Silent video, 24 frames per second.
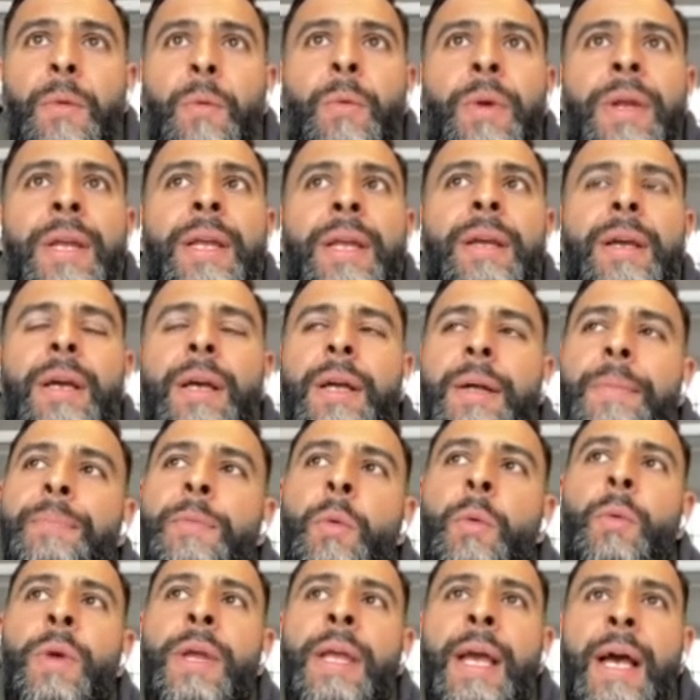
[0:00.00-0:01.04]
We
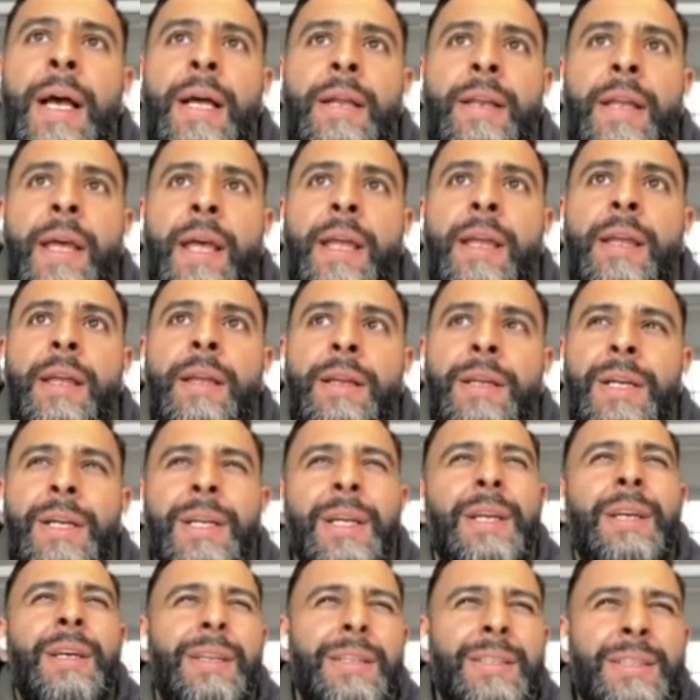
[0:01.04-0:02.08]
had a
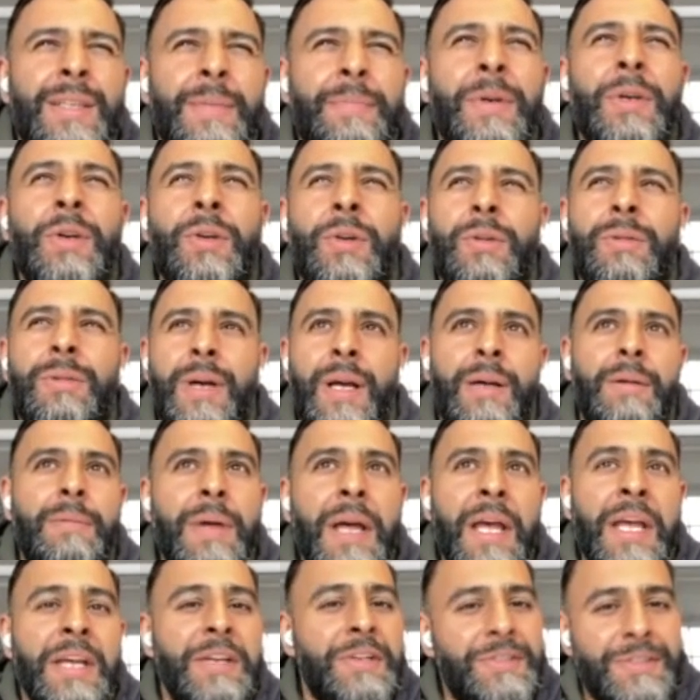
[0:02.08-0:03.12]
typical
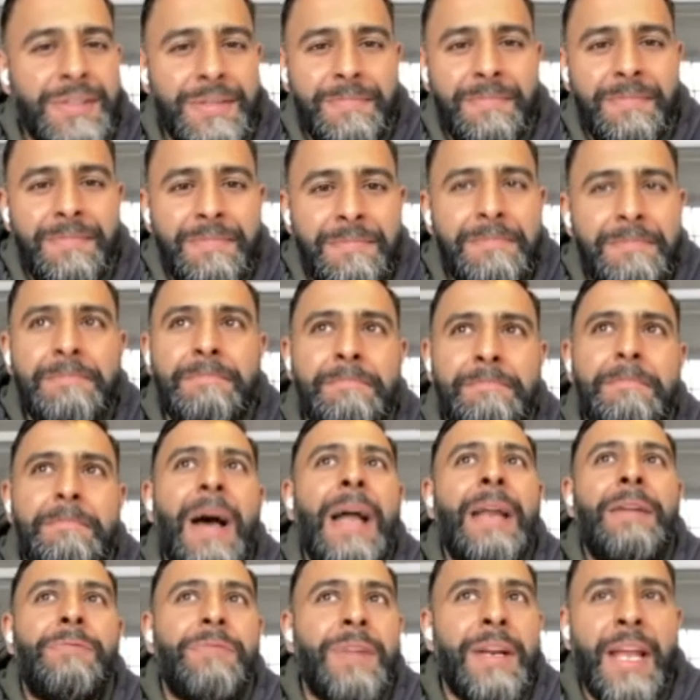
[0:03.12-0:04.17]
Asian
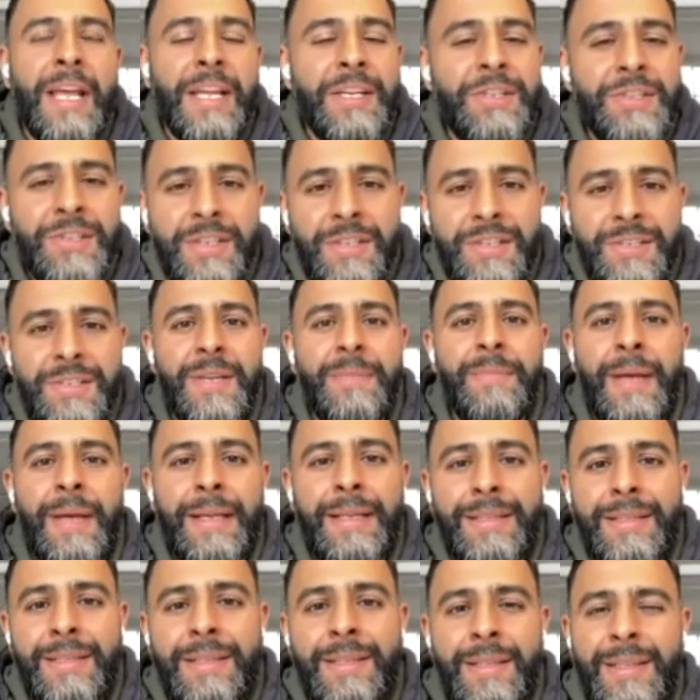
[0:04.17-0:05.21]
man relationship.
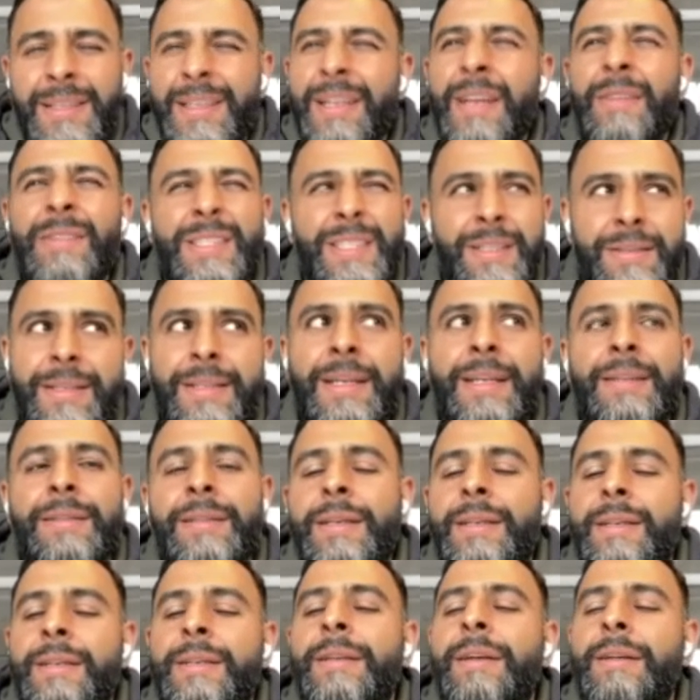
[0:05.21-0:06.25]
Basically, you never tell your dad
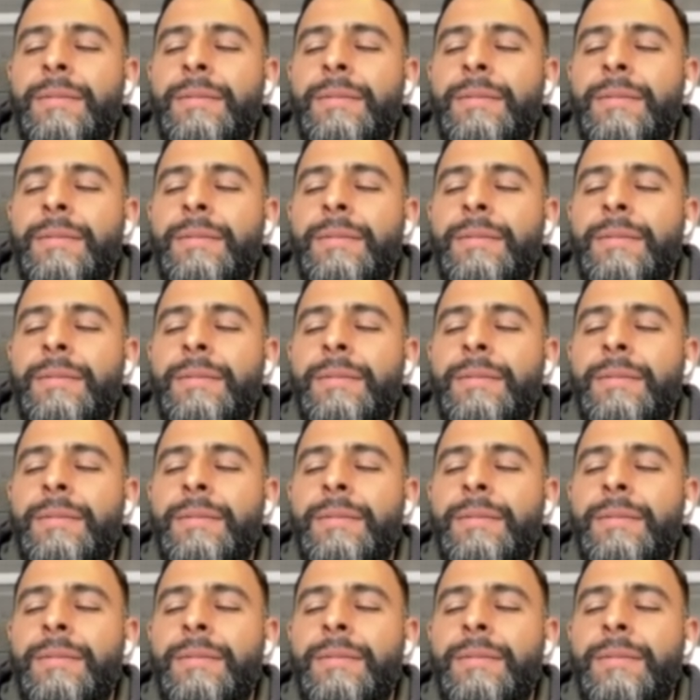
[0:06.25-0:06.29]
that